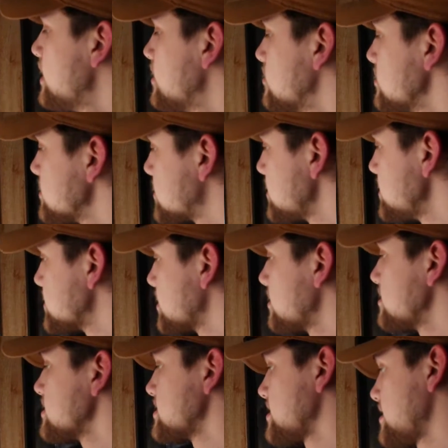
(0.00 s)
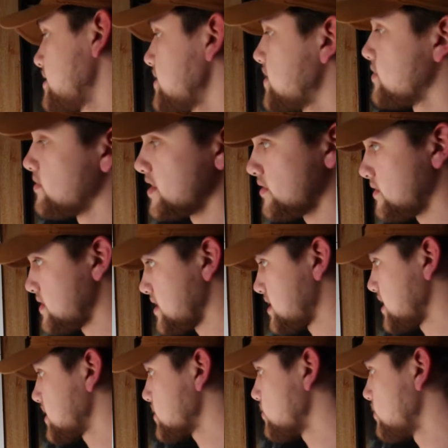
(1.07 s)
Well, the c is already there, so we know that
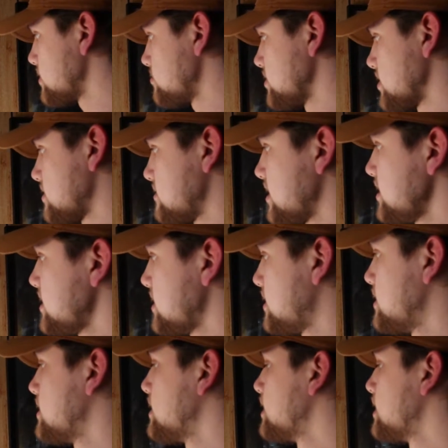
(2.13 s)
that's going to be alright.